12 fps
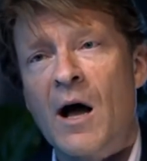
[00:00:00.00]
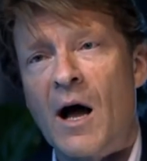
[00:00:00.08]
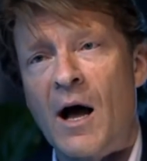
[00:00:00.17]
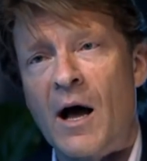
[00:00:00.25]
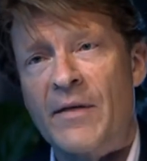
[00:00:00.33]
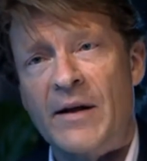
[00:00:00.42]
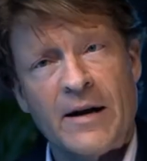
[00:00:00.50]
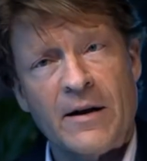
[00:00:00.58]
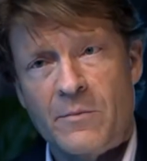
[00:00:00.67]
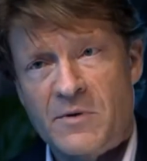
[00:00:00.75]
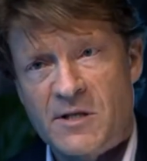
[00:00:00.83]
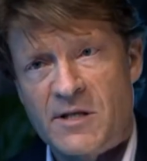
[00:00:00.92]
They're letting
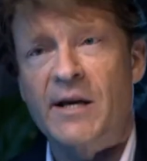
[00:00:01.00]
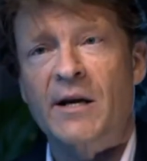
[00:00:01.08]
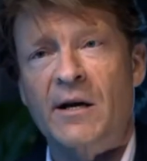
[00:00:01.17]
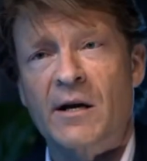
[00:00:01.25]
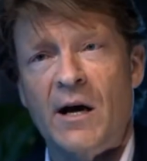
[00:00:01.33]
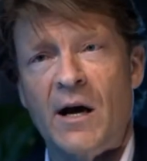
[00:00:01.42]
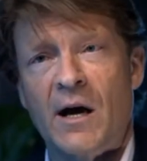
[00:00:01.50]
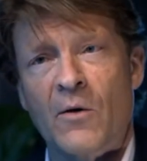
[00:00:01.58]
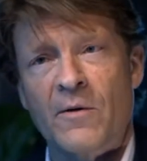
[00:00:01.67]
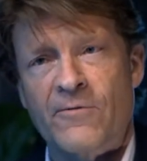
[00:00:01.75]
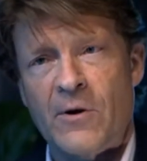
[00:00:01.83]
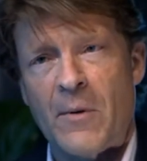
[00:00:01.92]
them sink on
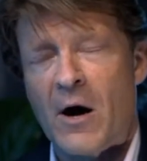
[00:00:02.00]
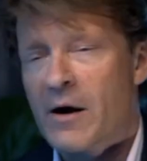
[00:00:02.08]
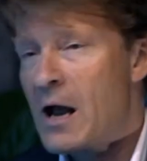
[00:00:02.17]
the free market.